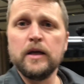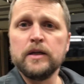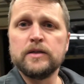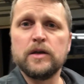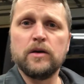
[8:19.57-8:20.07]

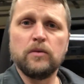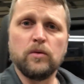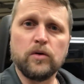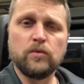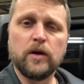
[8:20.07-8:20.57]
So we're
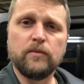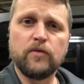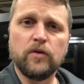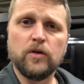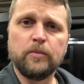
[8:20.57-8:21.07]
gonna run them for a
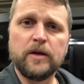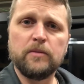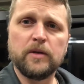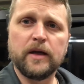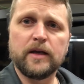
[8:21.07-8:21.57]
little bit,
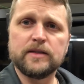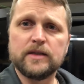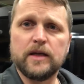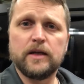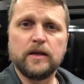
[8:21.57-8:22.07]
but like I
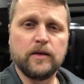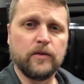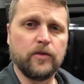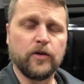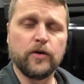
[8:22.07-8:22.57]
said,
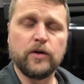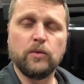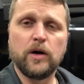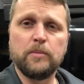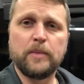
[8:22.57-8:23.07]

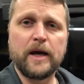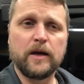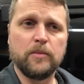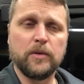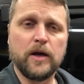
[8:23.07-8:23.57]
30-watt
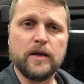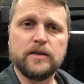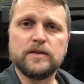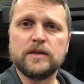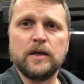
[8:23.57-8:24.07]
backup
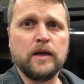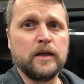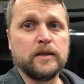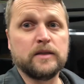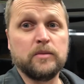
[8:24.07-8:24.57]
lights
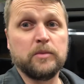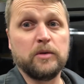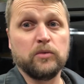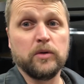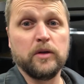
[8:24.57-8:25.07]
seem to be
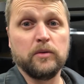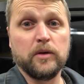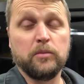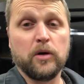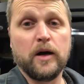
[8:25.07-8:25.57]
really, really
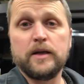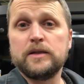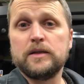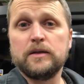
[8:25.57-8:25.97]
bright.